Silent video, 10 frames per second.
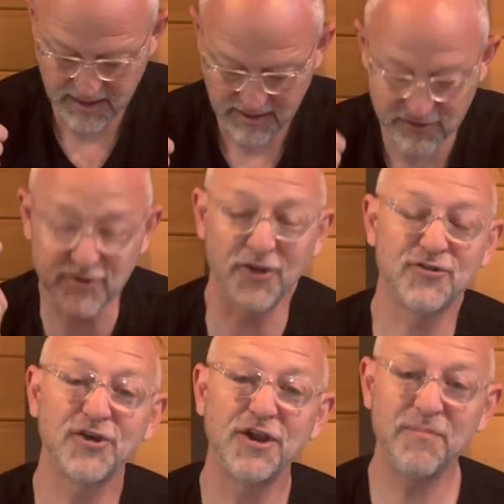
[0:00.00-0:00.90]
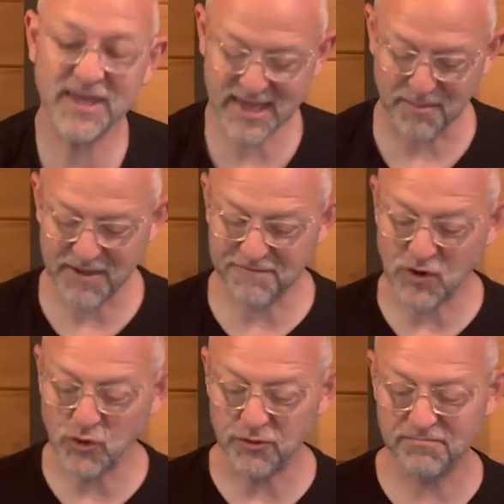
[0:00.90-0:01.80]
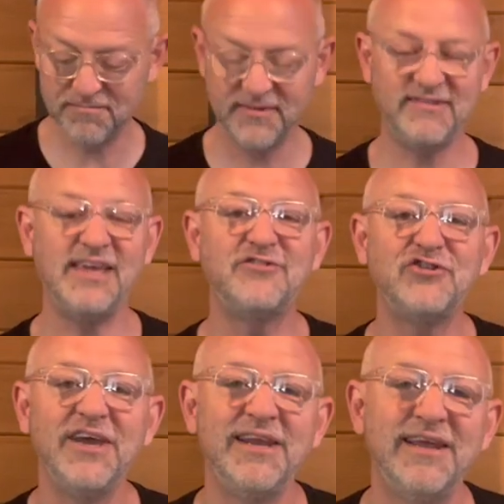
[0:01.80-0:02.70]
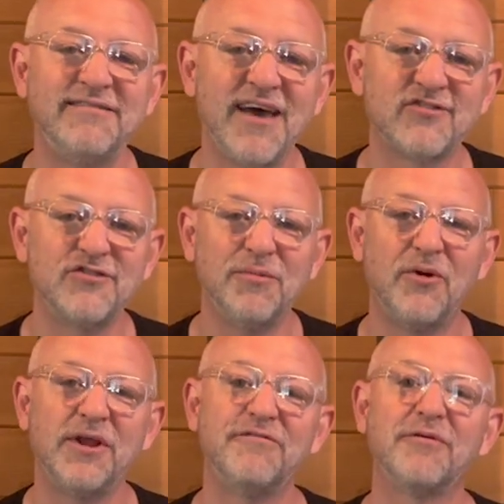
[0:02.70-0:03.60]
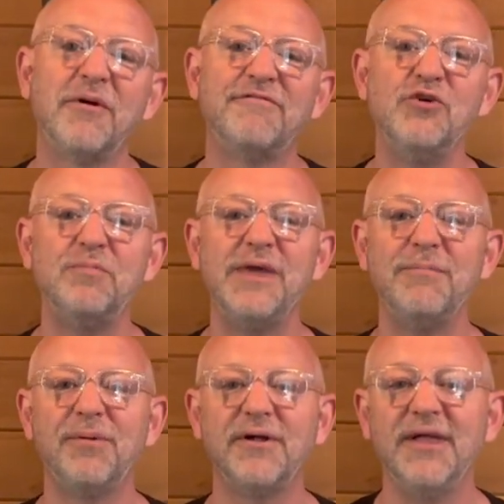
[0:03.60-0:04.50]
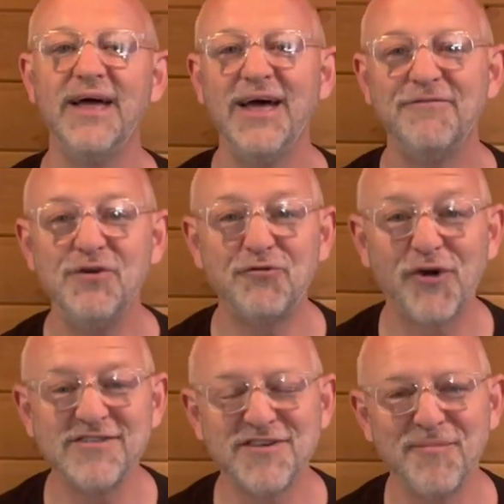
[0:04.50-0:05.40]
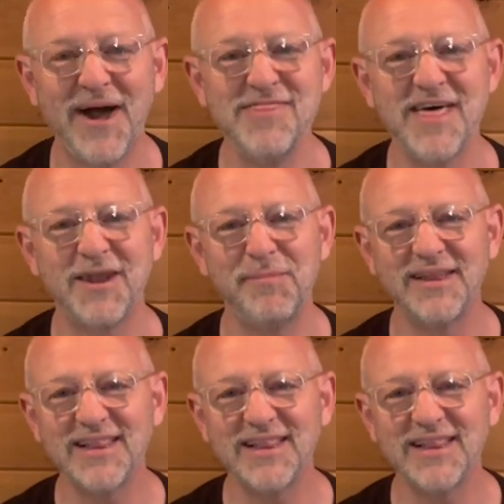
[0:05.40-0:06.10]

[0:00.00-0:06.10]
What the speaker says: There's also going to be yummy food, teaching, and testimony from a few people, few friends of mine that have been